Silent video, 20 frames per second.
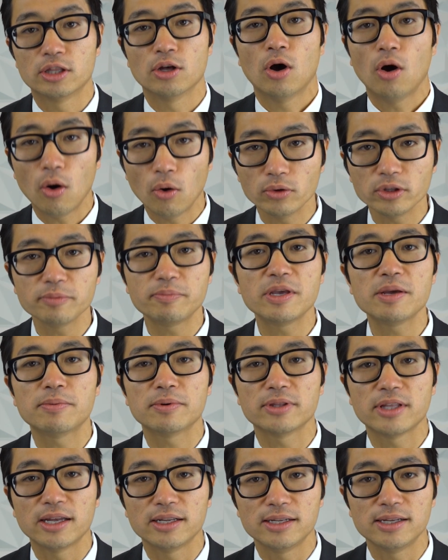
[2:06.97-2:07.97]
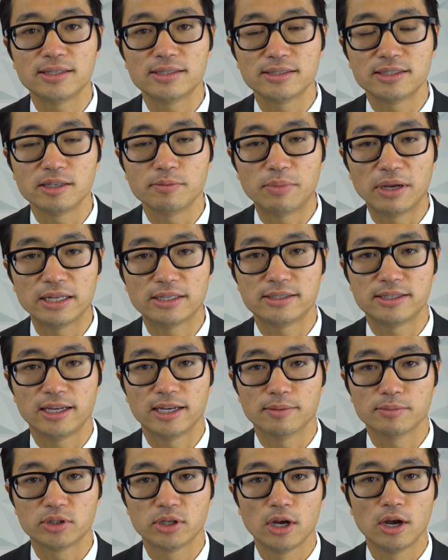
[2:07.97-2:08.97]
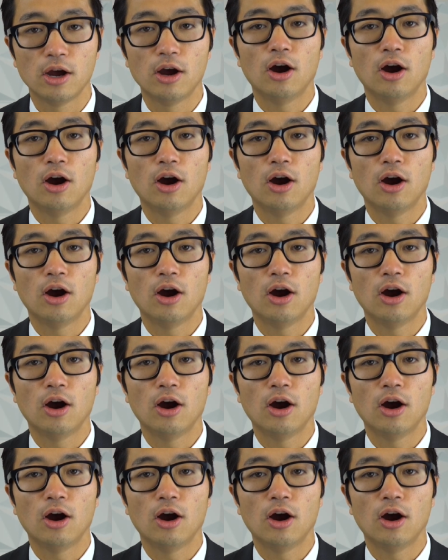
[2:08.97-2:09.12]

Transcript: The only people that need to see Bates stamps